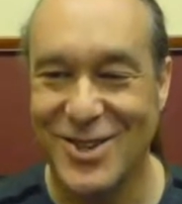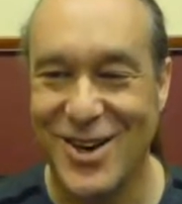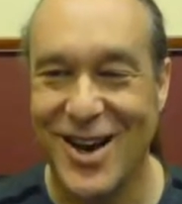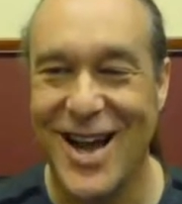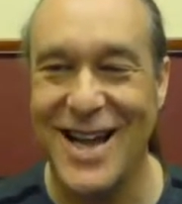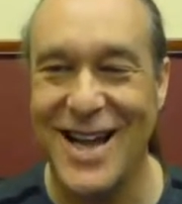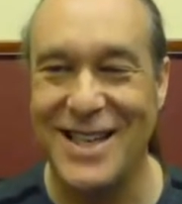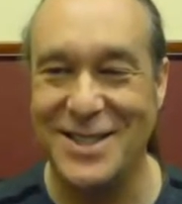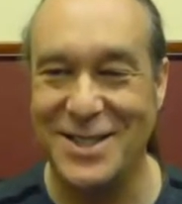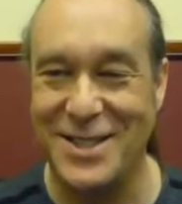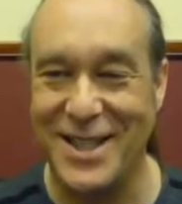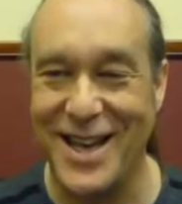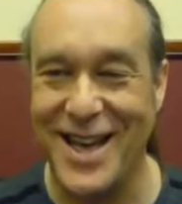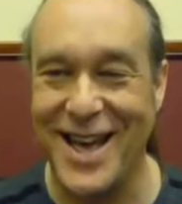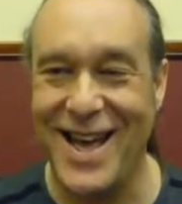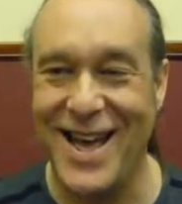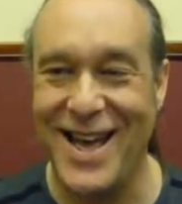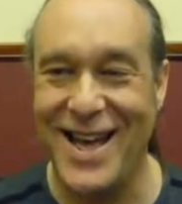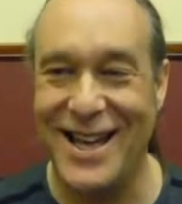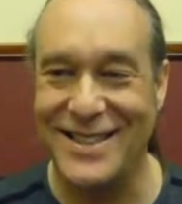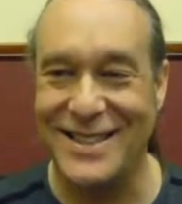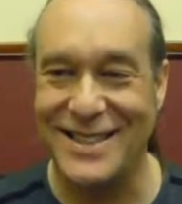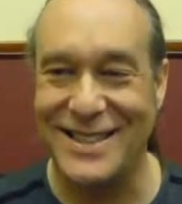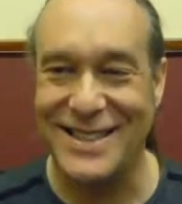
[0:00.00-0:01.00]

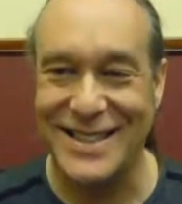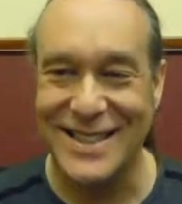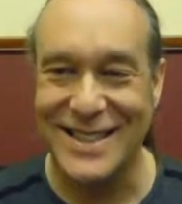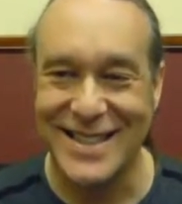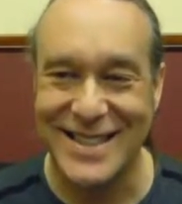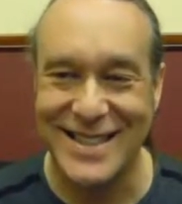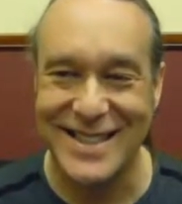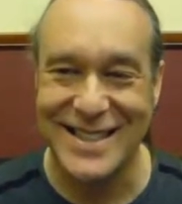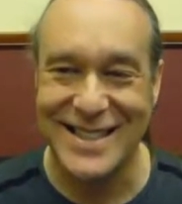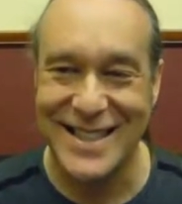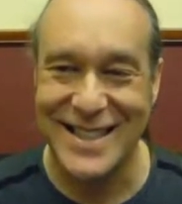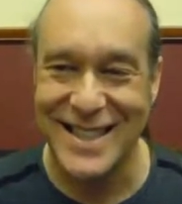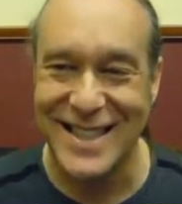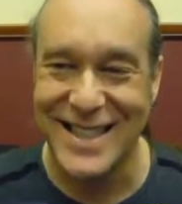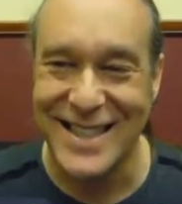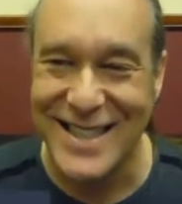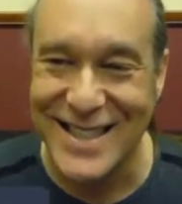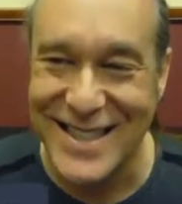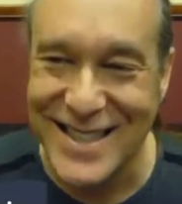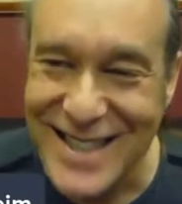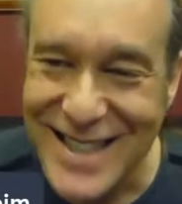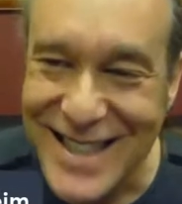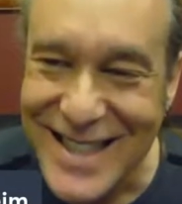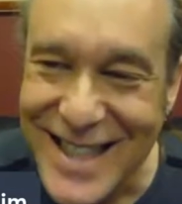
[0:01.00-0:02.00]
Righteous. Yep.
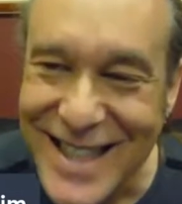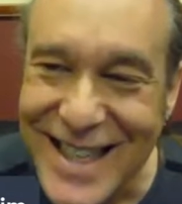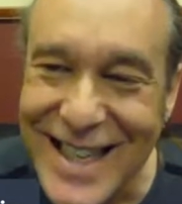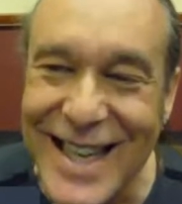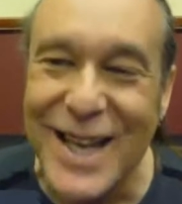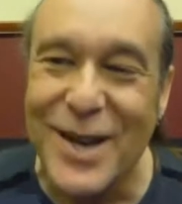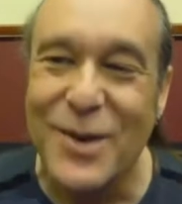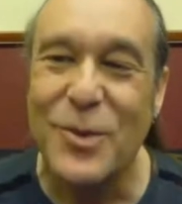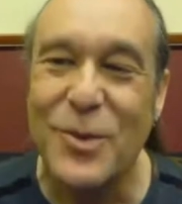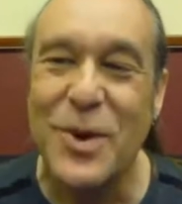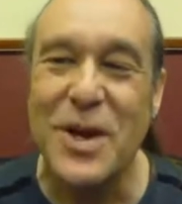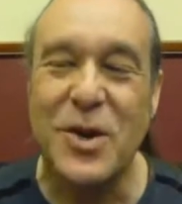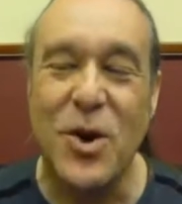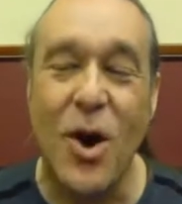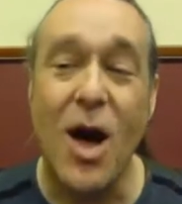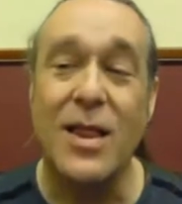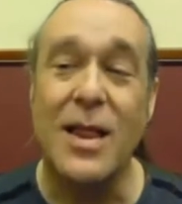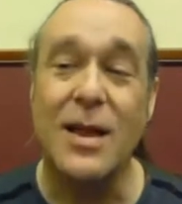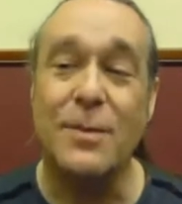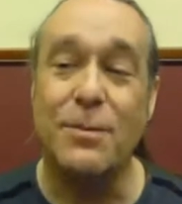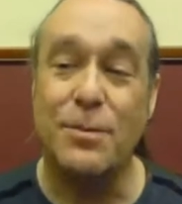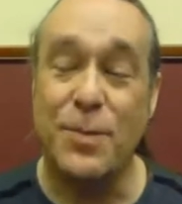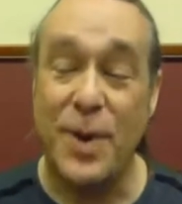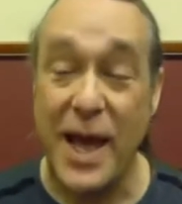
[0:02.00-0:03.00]
We
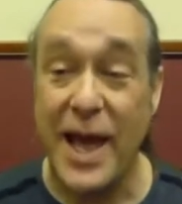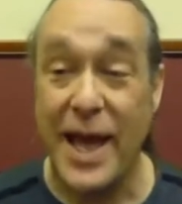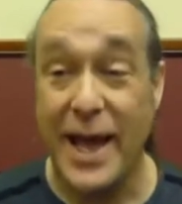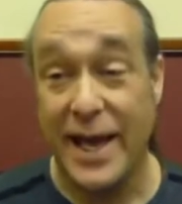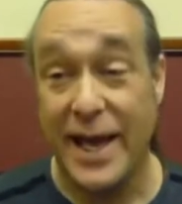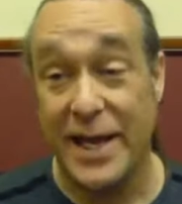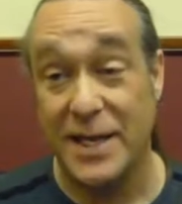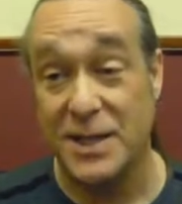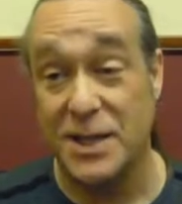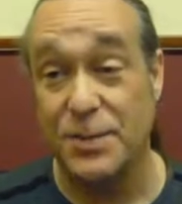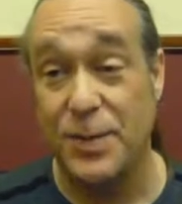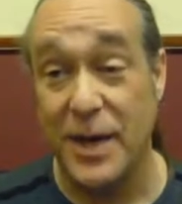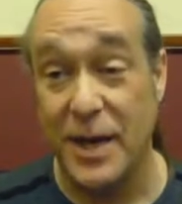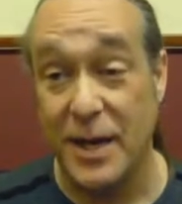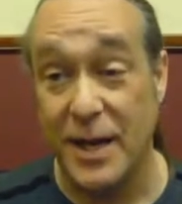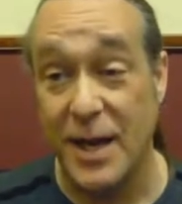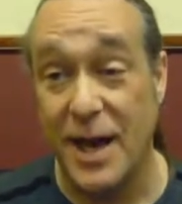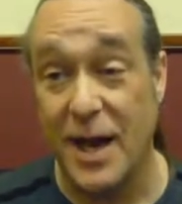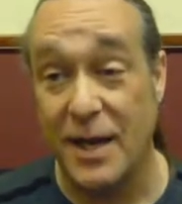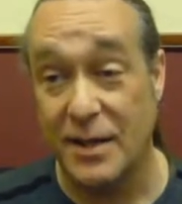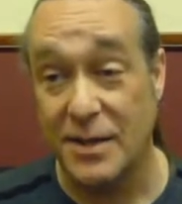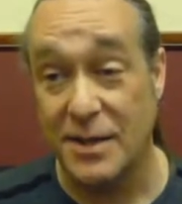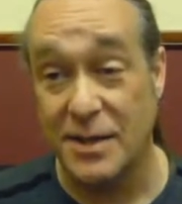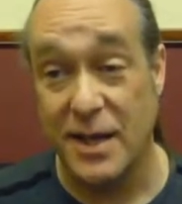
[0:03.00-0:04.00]
call it PAGE, being
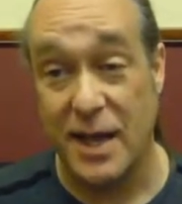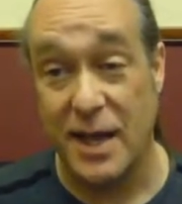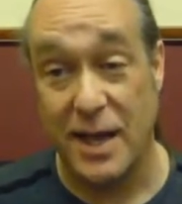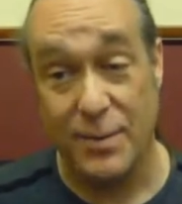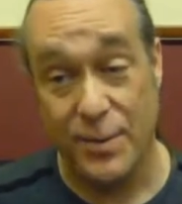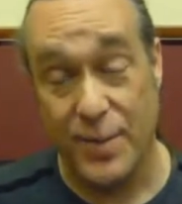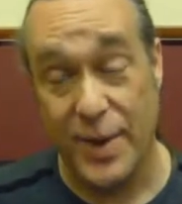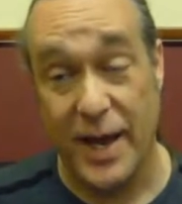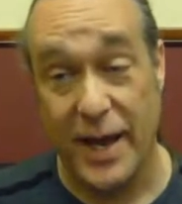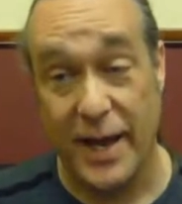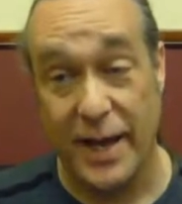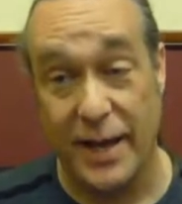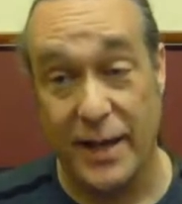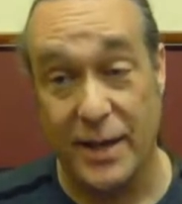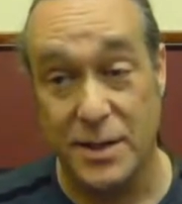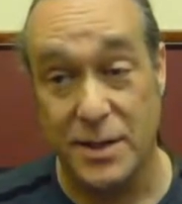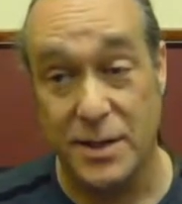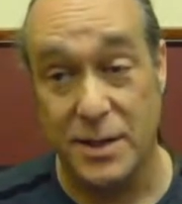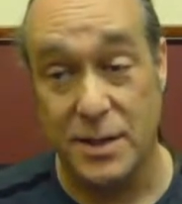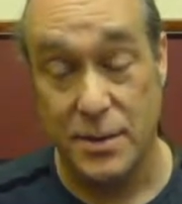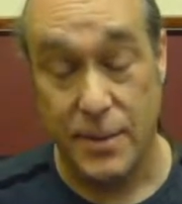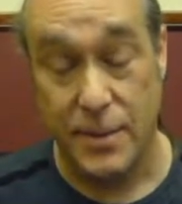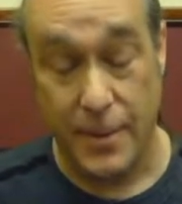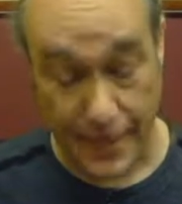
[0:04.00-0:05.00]
on the same
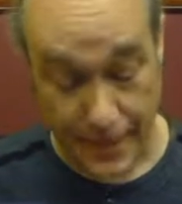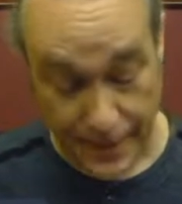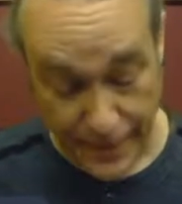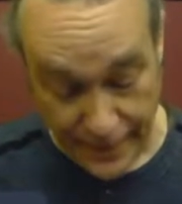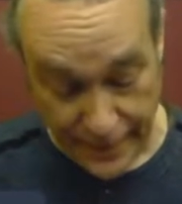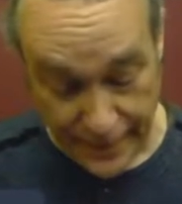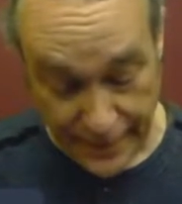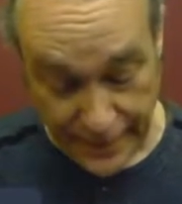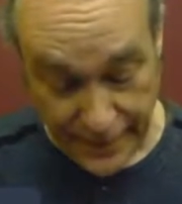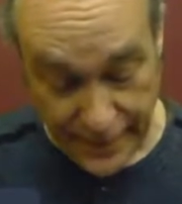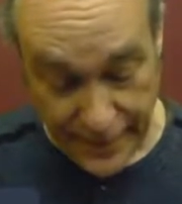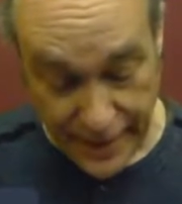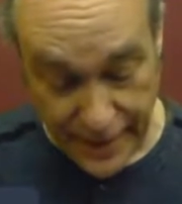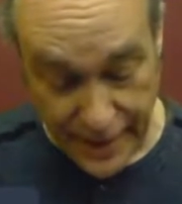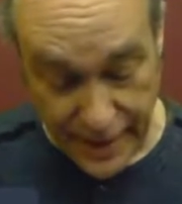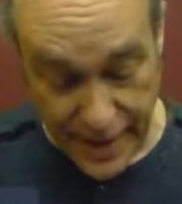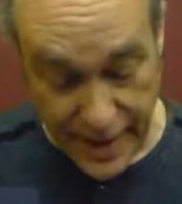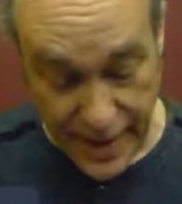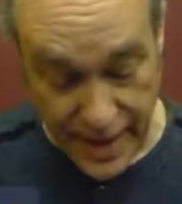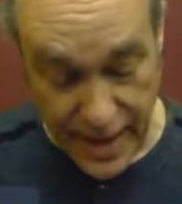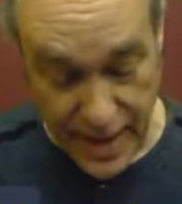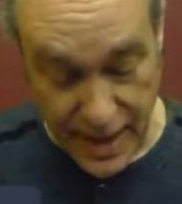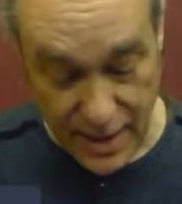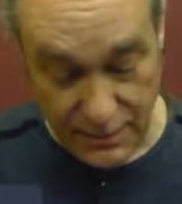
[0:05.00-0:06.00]
page.
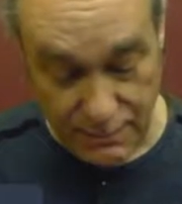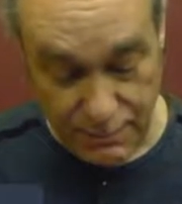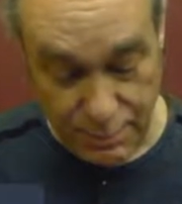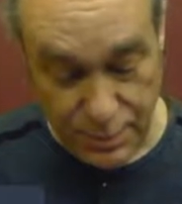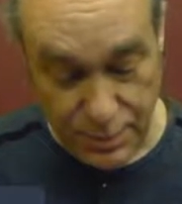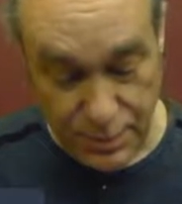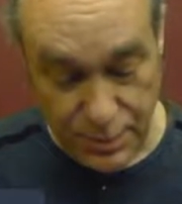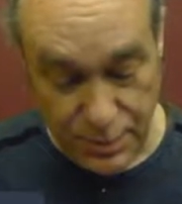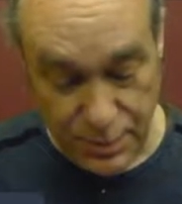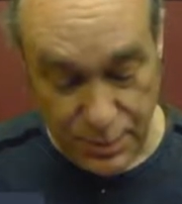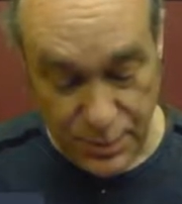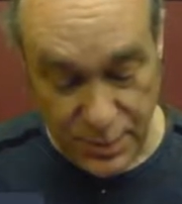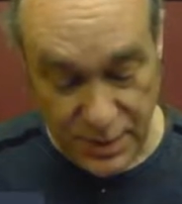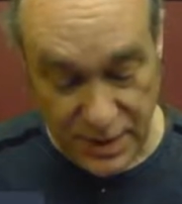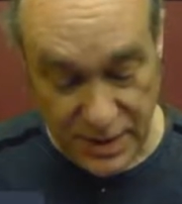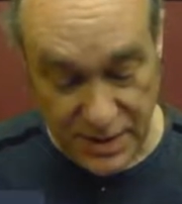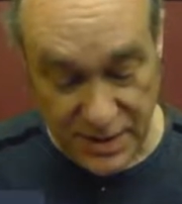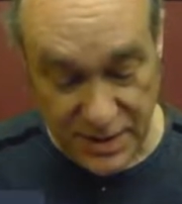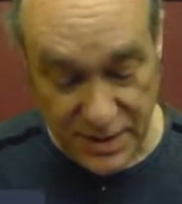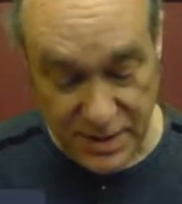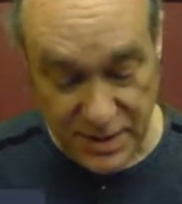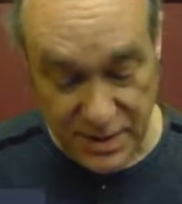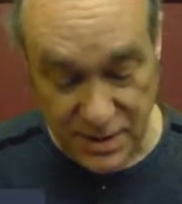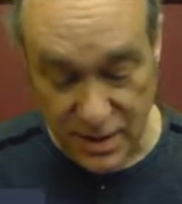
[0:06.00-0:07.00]
Mm-hmm. And
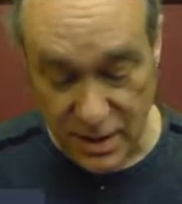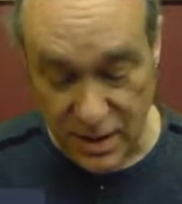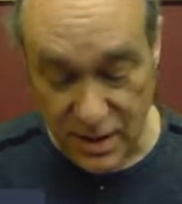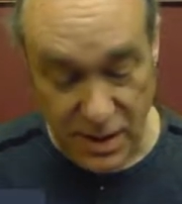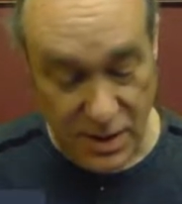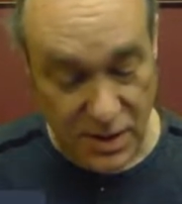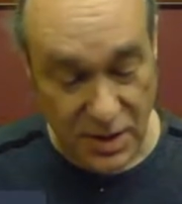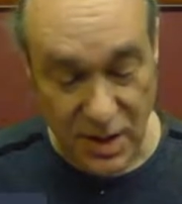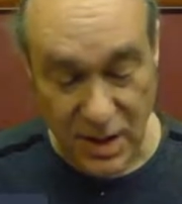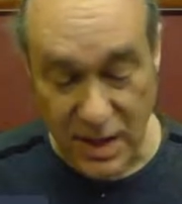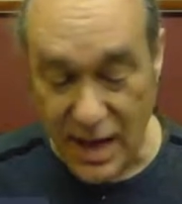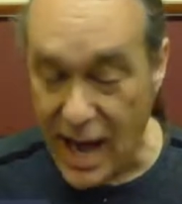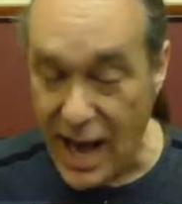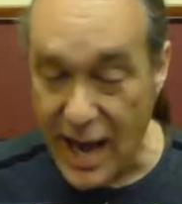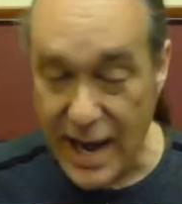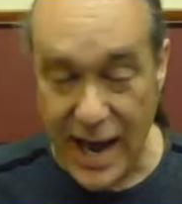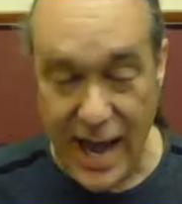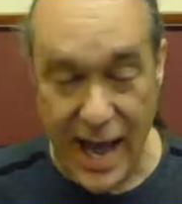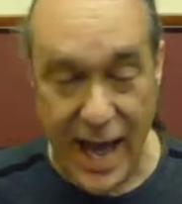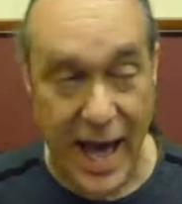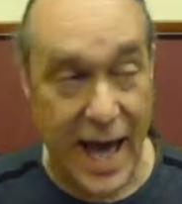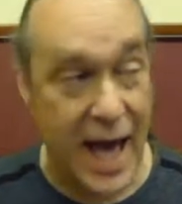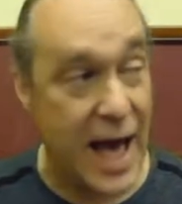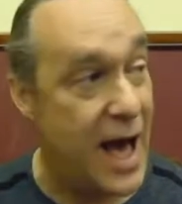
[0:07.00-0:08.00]
this is, you got
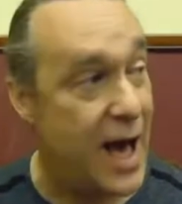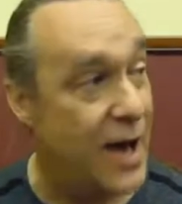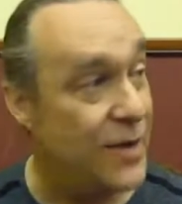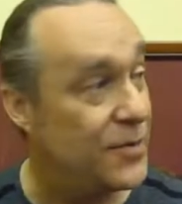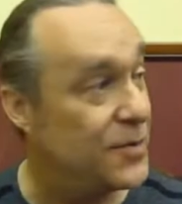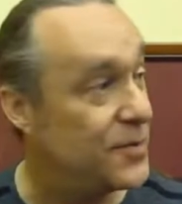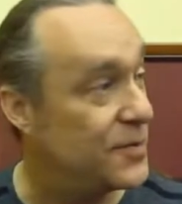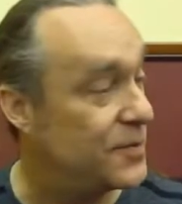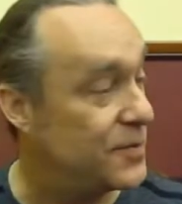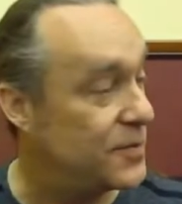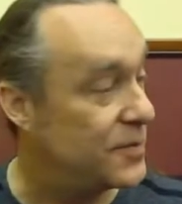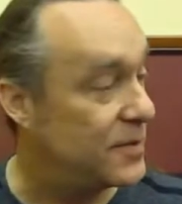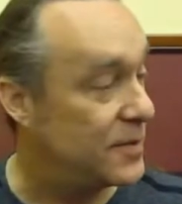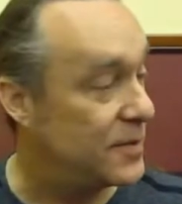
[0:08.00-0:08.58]
to have,